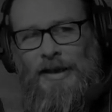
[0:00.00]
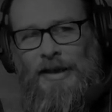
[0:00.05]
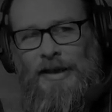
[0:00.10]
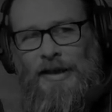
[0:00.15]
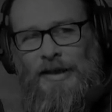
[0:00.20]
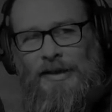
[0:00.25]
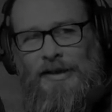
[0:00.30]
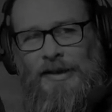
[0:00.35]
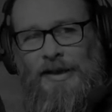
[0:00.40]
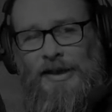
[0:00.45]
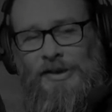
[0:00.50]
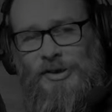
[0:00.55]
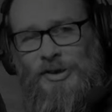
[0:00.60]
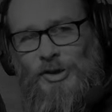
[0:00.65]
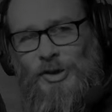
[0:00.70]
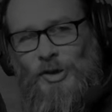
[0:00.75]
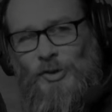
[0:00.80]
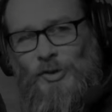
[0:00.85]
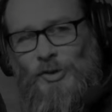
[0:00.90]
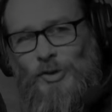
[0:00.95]
uh, he
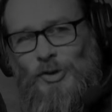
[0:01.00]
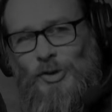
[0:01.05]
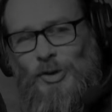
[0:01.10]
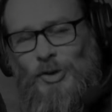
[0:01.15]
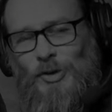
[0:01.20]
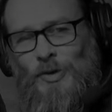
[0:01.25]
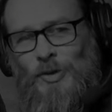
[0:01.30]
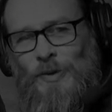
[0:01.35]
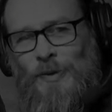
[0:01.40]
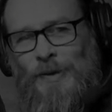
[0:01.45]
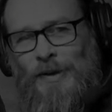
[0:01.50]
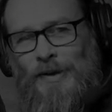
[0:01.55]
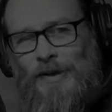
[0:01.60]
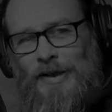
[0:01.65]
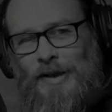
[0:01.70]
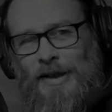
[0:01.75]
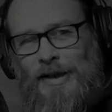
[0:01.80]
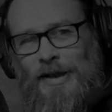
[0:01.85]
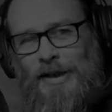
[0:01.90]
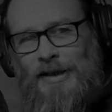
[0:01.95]
actually chose two
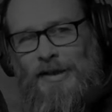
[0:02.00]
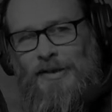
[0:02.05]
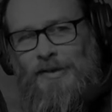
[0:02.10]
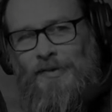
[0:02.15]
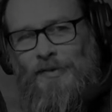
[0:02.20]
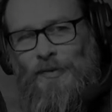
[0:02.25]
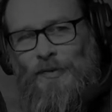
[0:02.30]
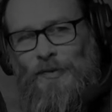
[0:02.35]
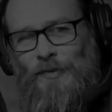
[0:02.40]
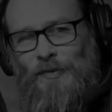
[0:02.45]
uh,